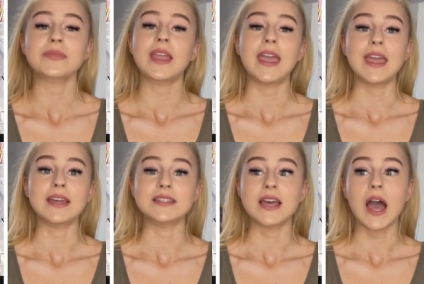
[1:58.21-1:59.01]

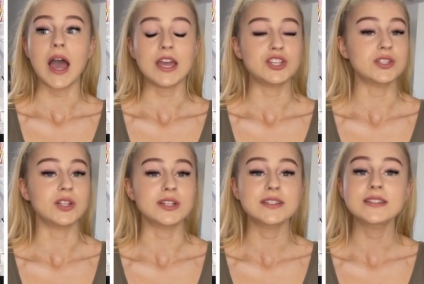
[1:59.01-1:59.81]
And I just
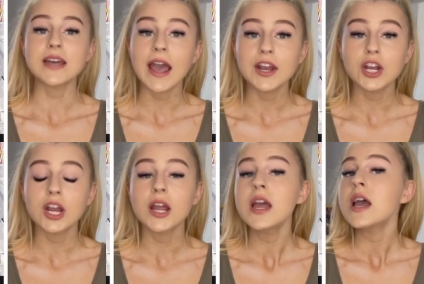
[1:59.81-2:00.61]
looked
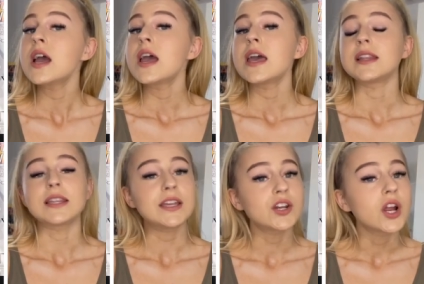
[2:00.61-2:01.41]
tighter,
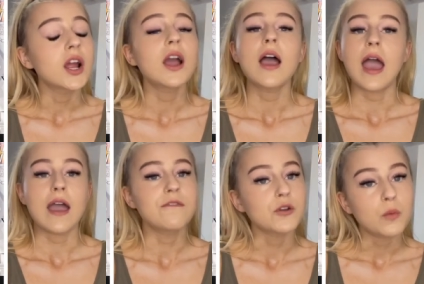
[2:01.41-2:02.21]
leaner
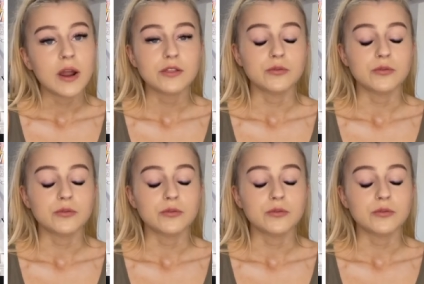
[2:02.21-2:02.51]
everywhere